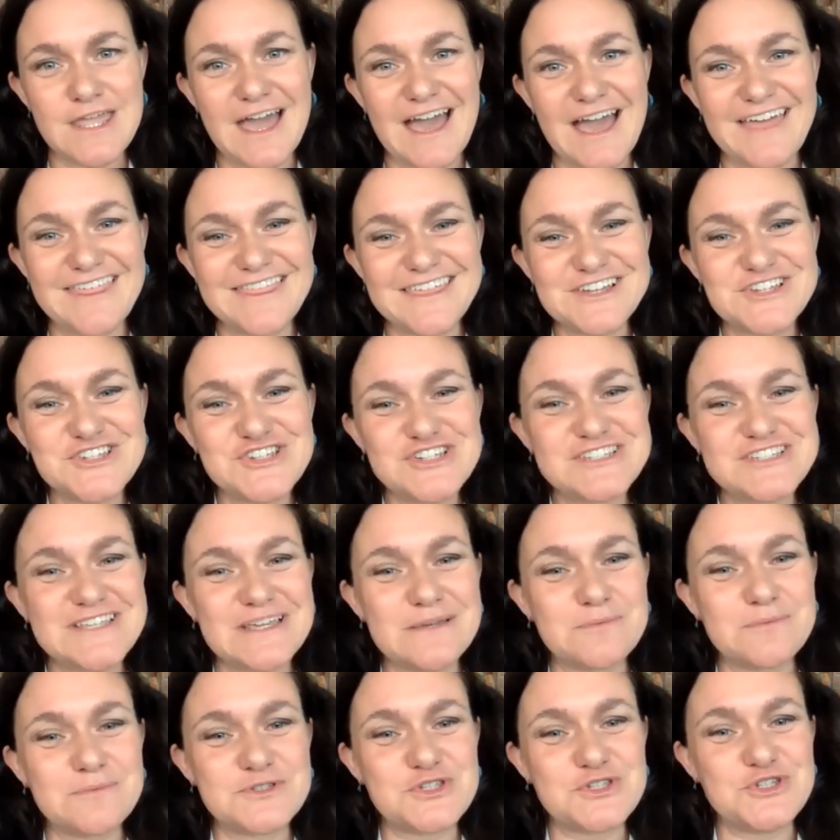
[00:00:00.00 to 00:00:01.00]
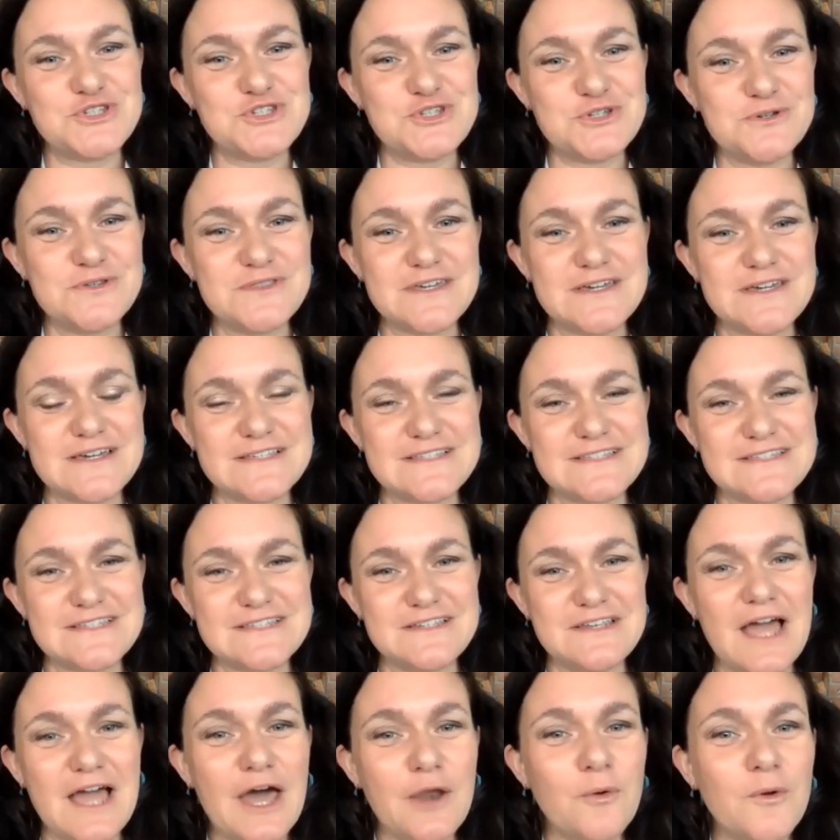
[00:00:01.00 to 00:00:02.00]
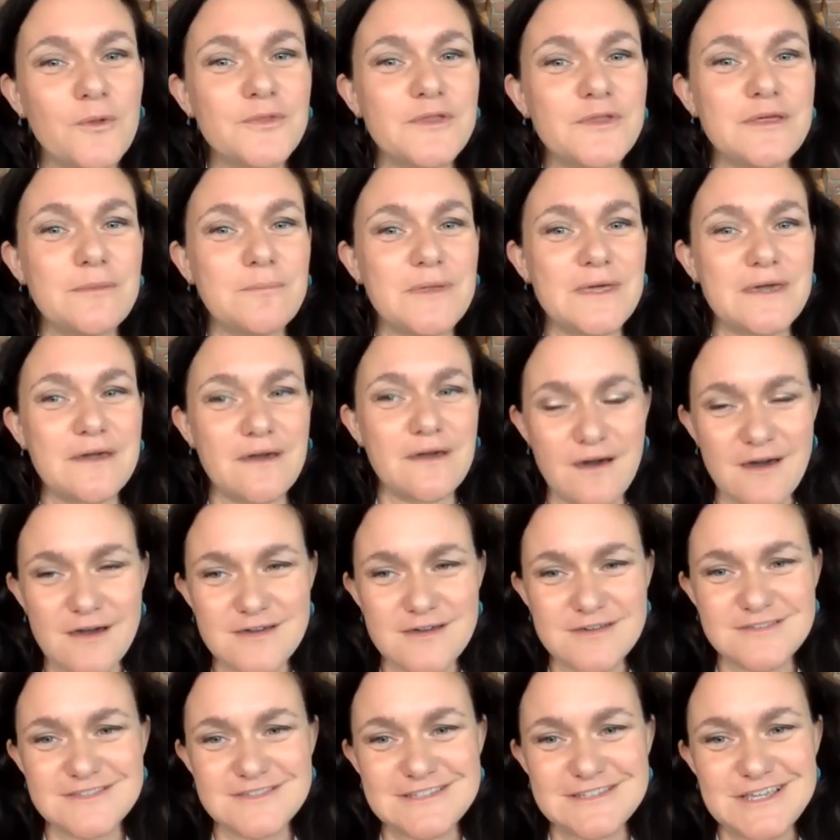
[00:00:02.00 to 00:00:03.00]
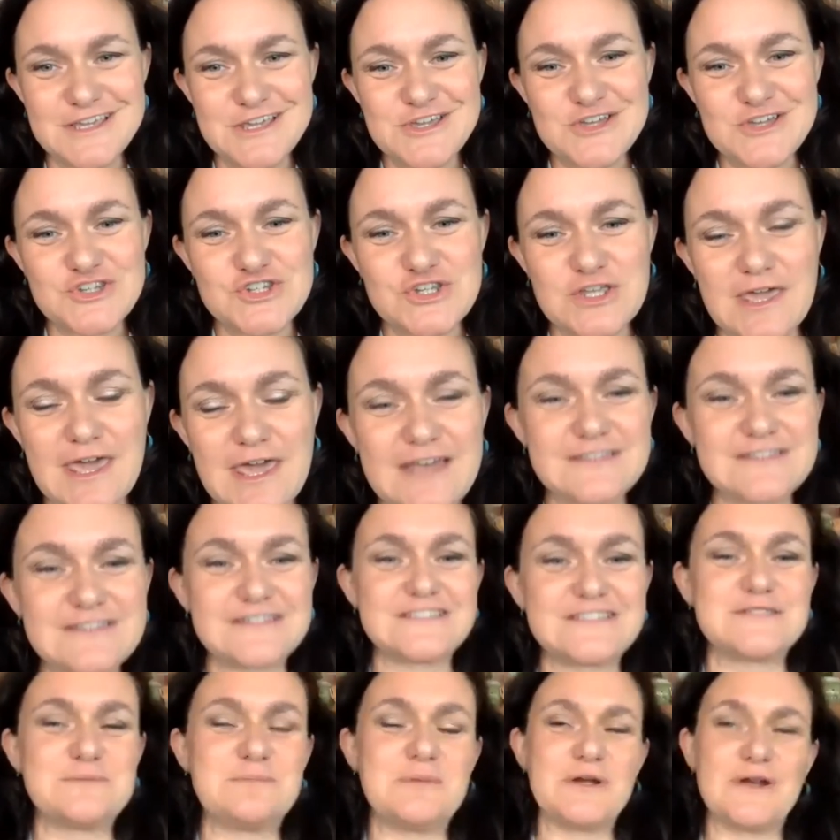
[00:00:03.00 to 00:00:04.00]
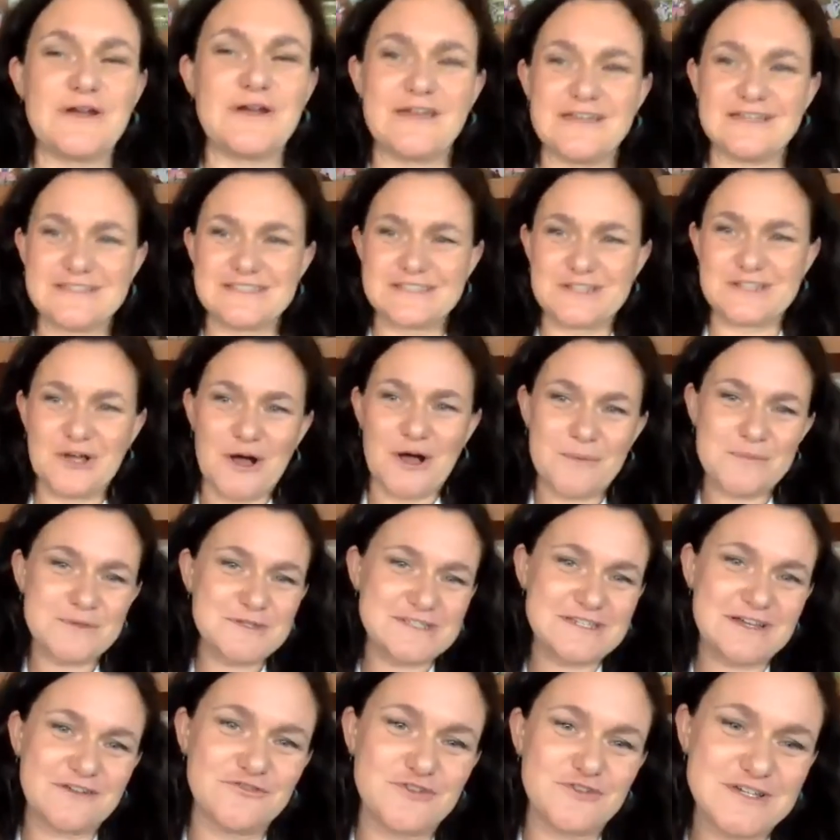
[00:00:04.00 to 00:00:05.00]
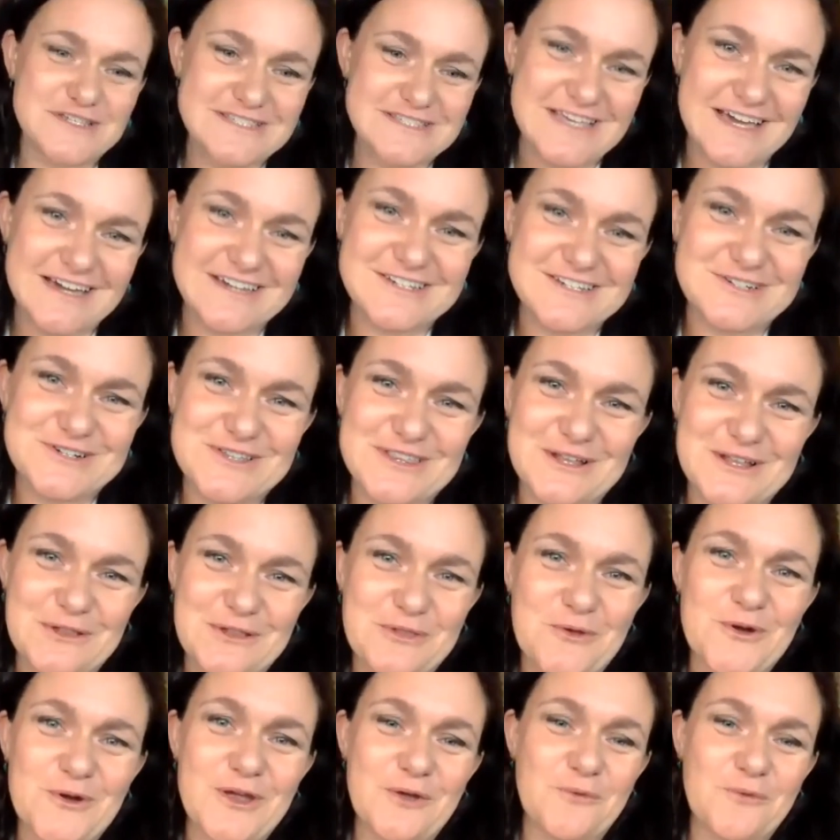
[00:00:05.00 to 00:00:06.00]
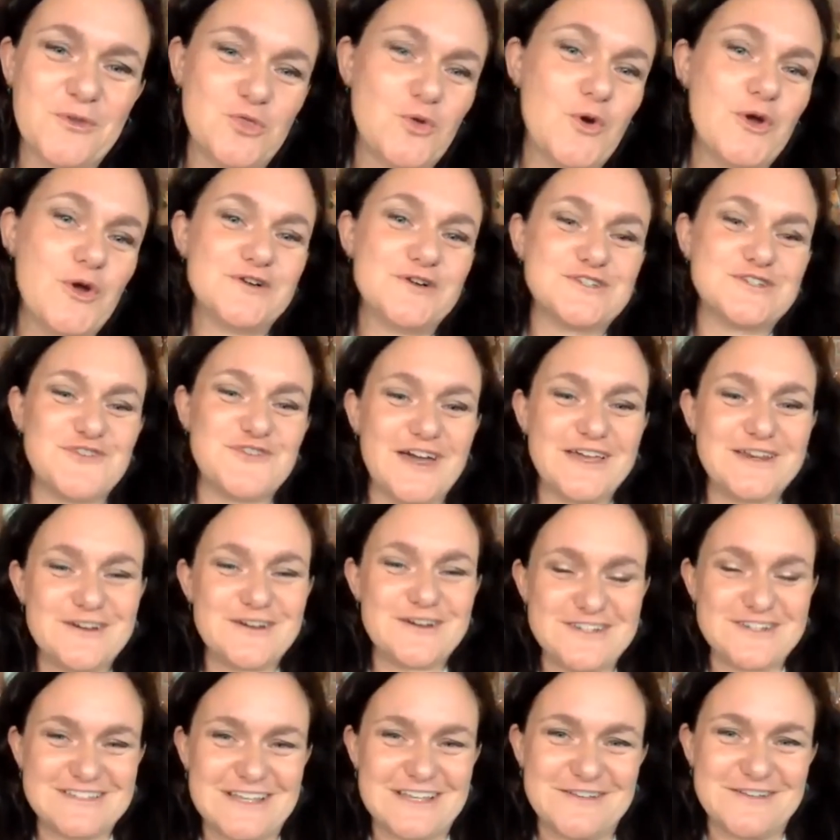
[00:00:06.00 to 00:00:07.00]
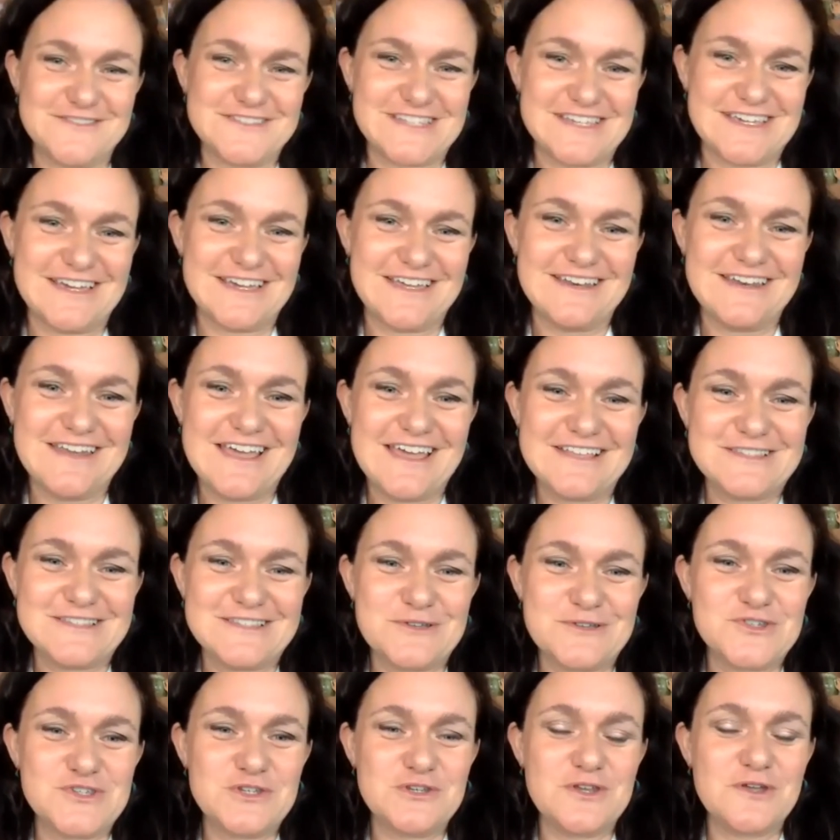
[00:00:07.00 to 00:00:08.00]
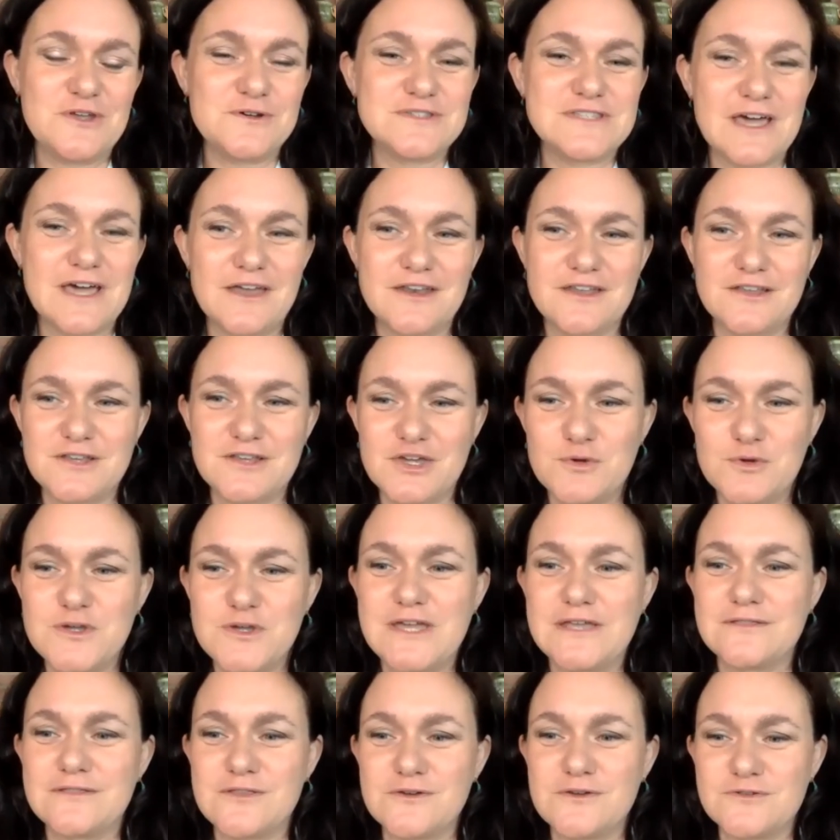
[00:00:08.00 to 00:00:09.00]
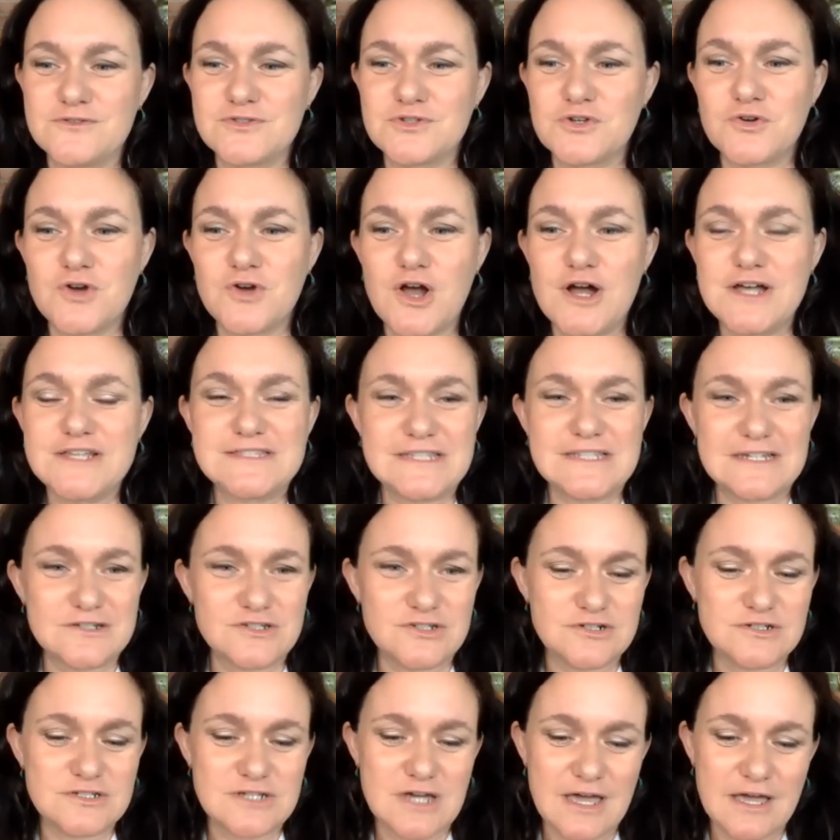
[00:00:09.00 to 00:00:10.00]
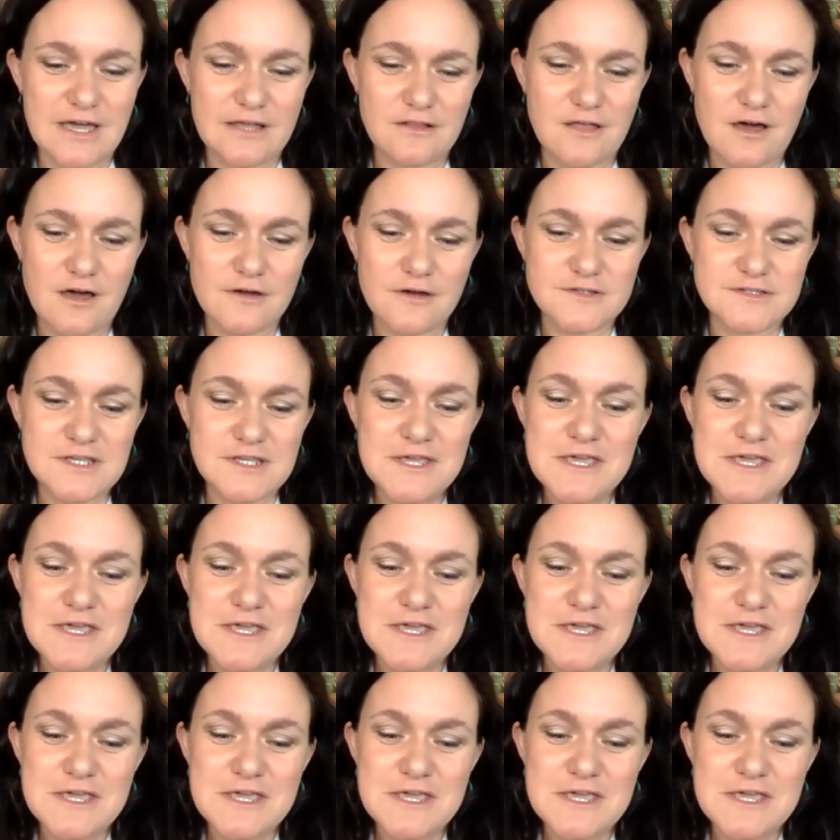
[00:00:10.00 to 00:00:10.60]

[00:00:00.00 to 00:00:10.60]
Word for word: I think she's able to do this not only because she has experience in almost every sector that law- lawyers find ourselves in, and so she knows how to create those cross sector dialogues,